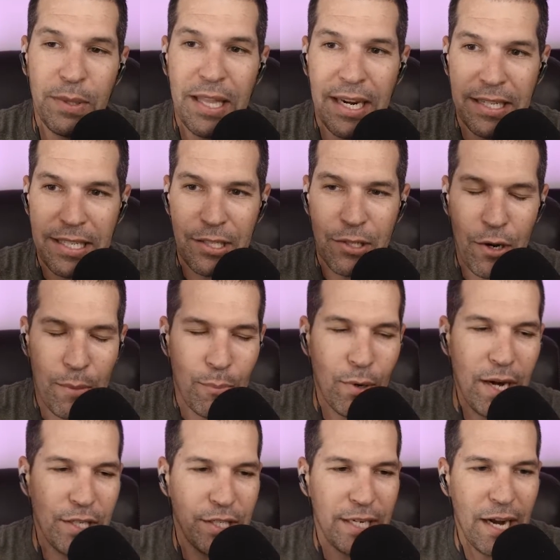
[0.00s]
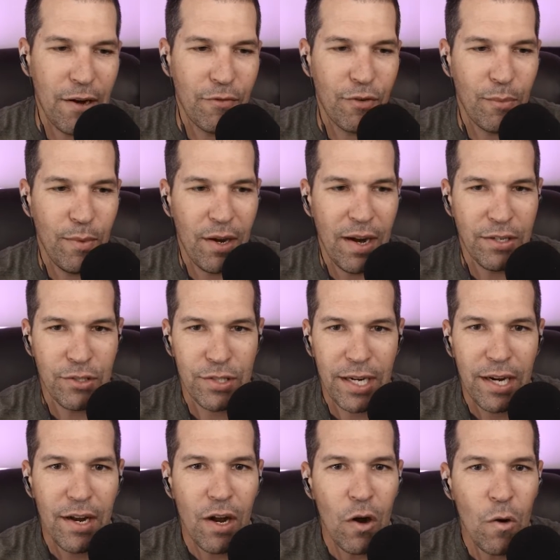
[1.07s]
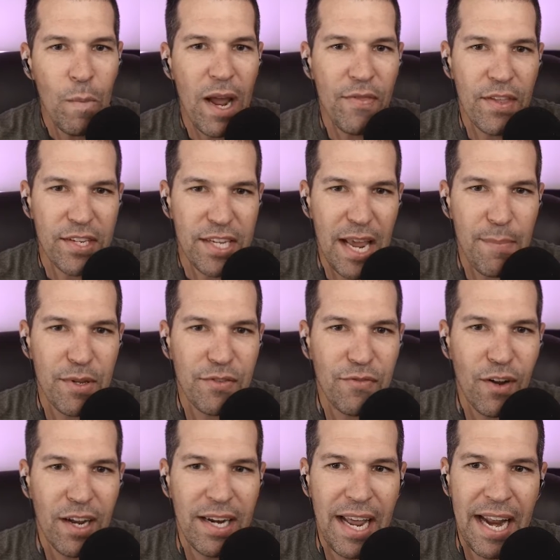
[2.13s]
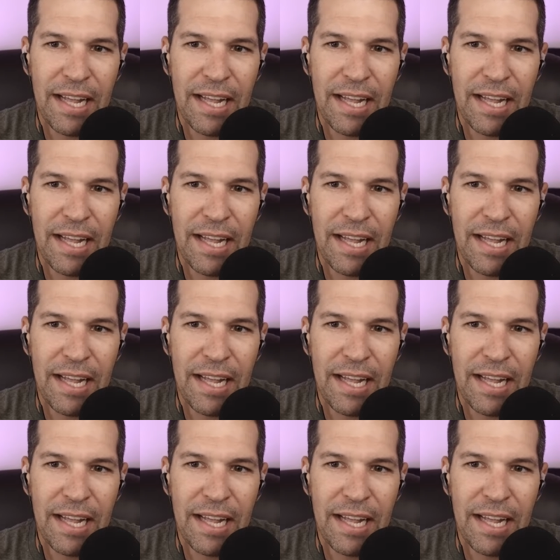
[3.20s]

but then as I started branching out from there, I just oh man, this game is fun.